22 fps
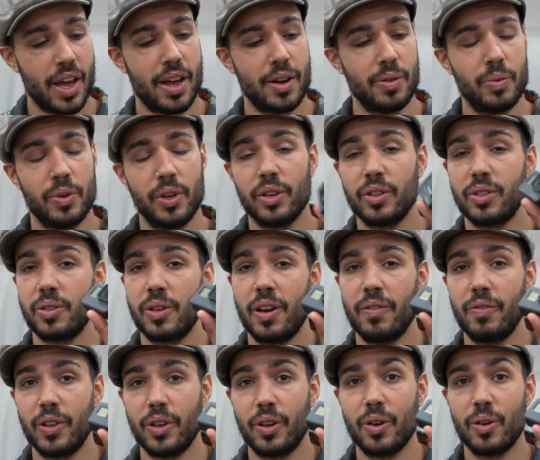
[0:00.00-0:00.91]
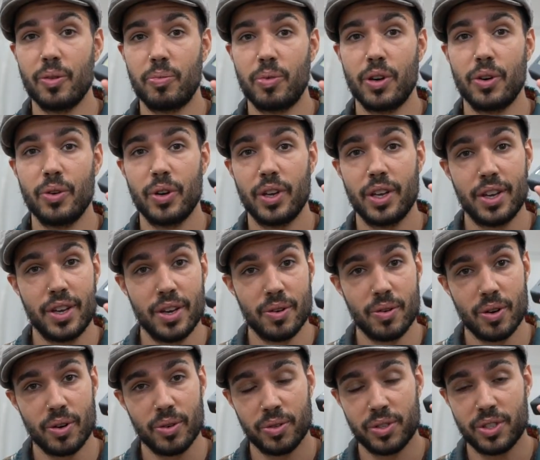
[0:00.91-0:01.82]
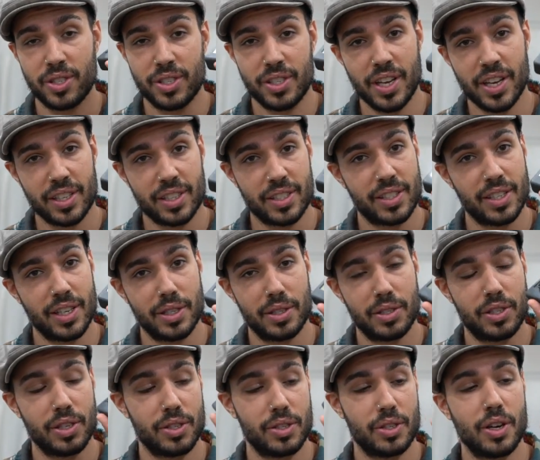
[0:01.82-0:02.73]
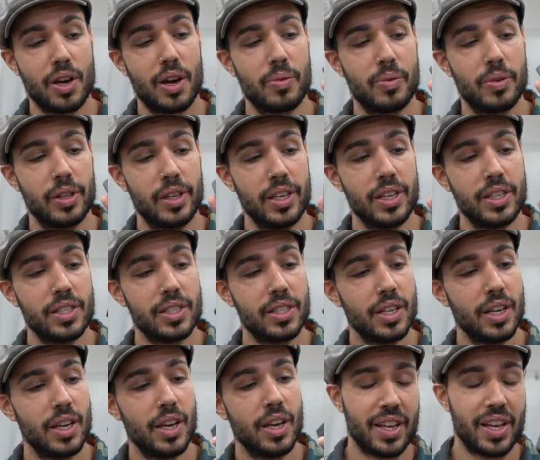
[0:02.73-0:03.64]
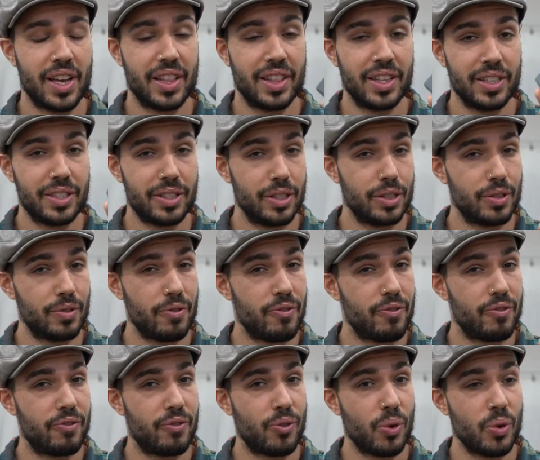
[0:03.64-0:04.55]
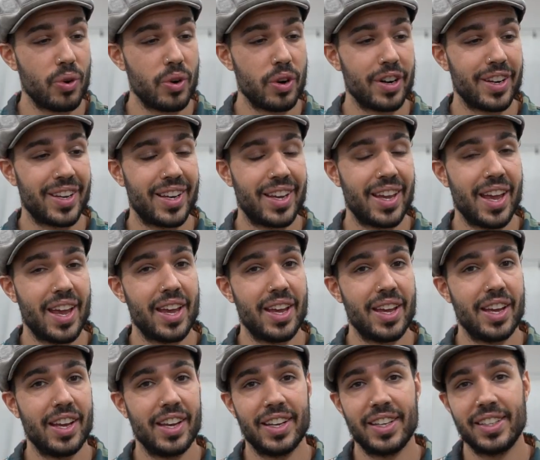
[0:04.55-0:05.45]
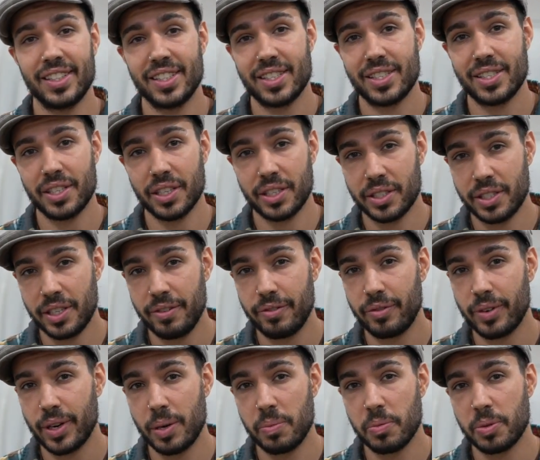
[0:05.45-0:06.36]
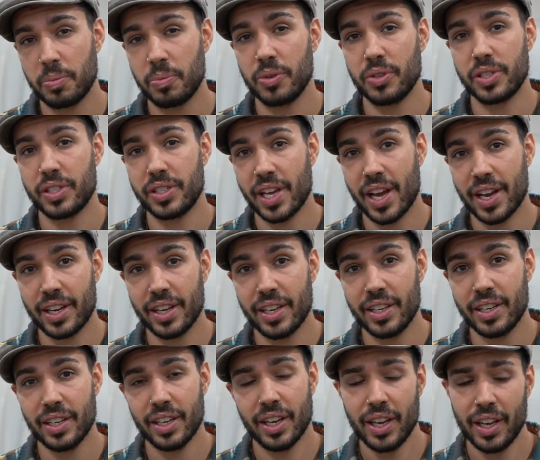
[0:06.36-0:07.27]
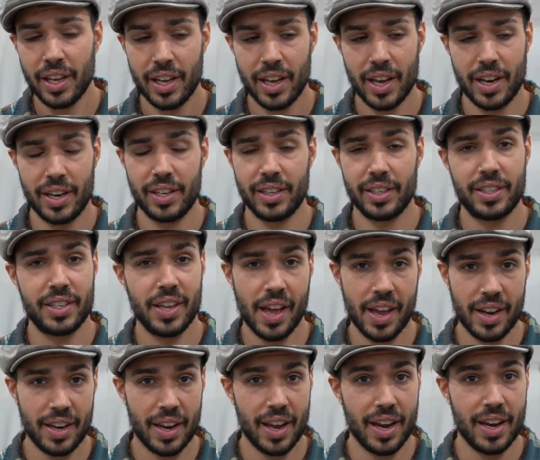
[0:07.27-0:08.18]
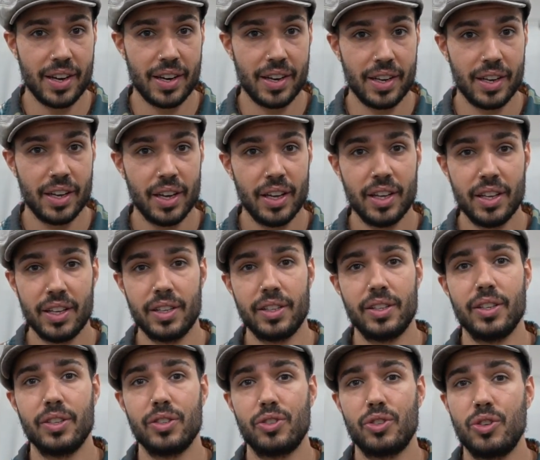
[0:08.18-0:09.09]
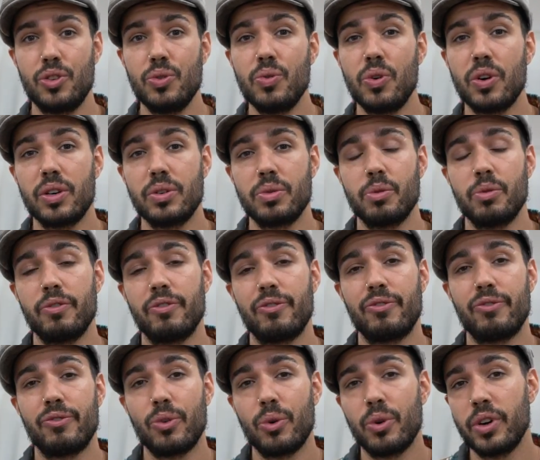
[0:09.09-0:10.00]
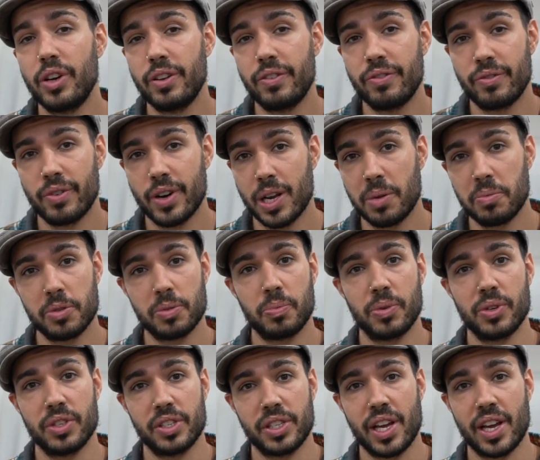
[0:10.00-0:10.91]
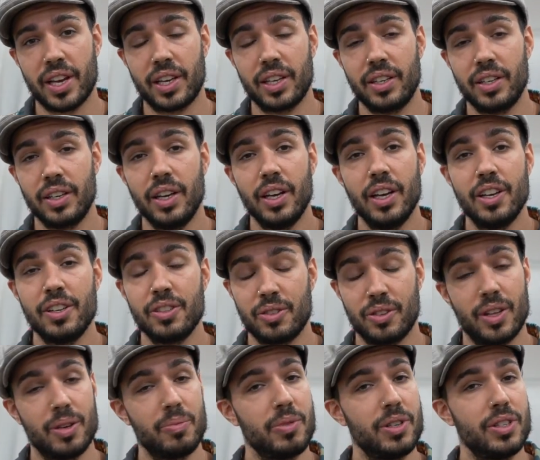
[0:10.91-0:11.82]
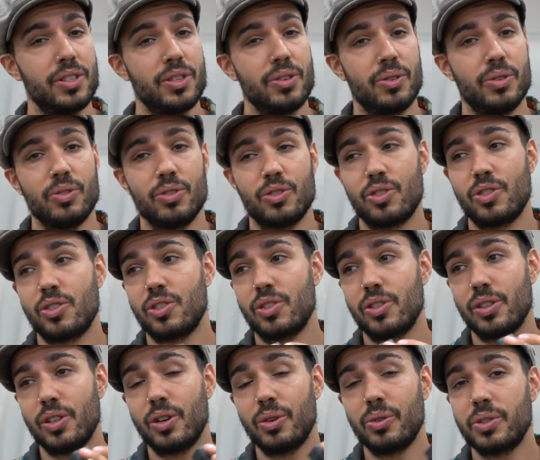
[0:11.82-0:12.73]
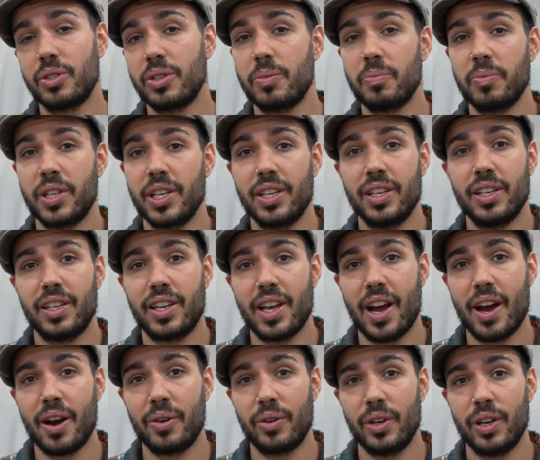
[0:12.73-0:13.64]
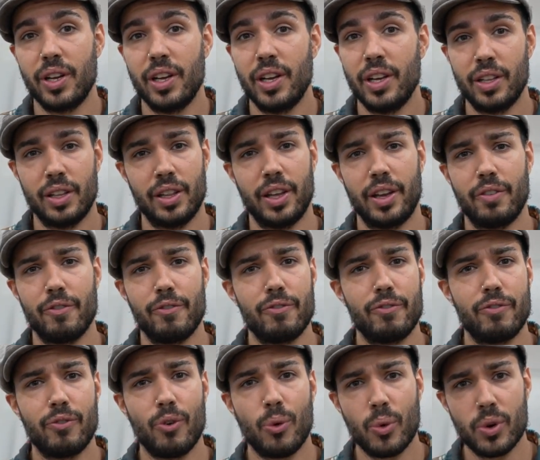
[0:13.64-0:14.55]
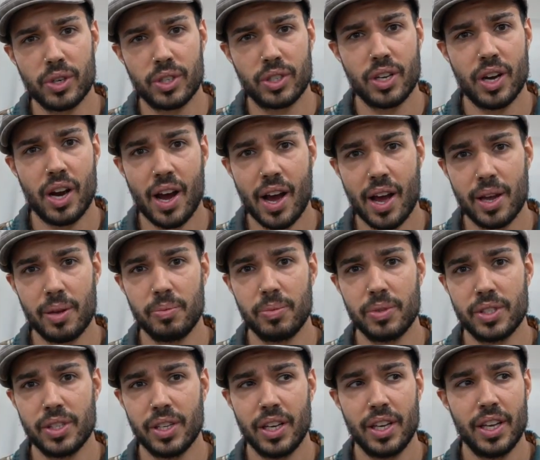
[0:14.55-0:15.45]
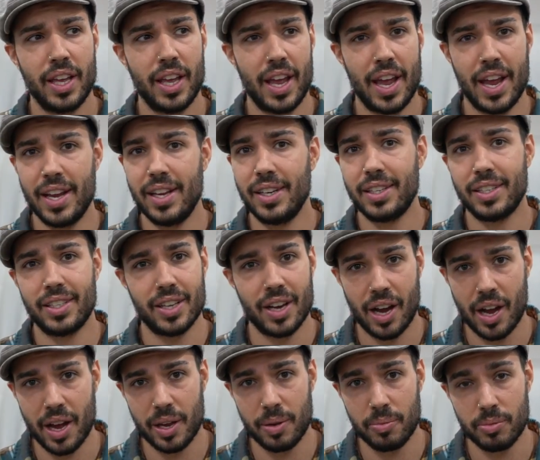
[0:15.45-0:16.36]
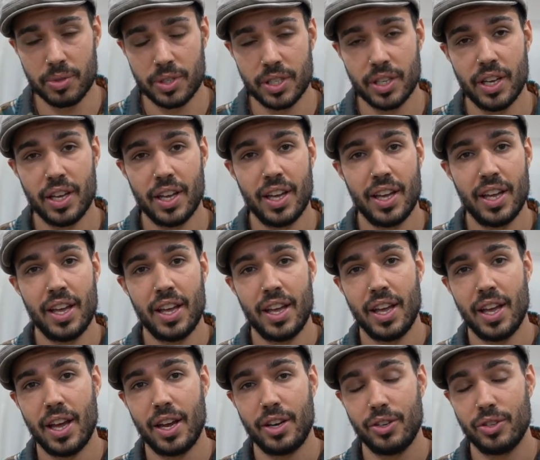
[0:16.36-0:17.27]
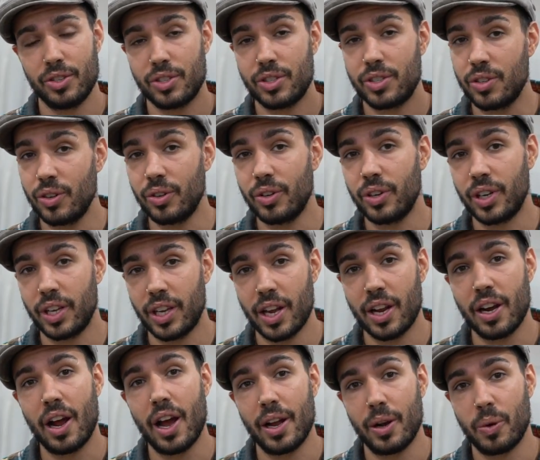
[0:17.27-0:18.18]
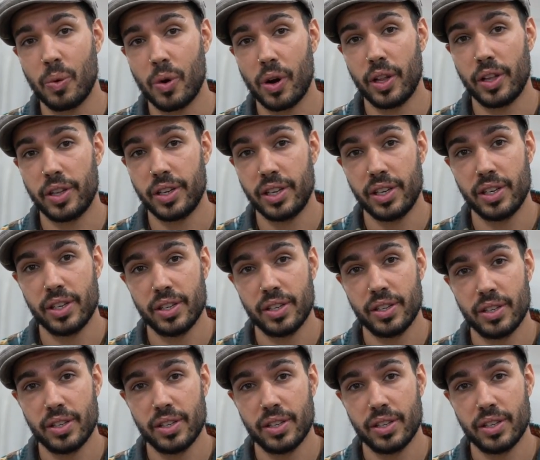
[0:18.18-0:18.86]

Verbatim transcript: And we also have the GoPro Hero 6 that just got released. And this does 4K in 60 frames per second. And in 1080, it does 240 frames per second. So that means you can slow something down like 4 times, 8 times, and you're still gonna get high quality.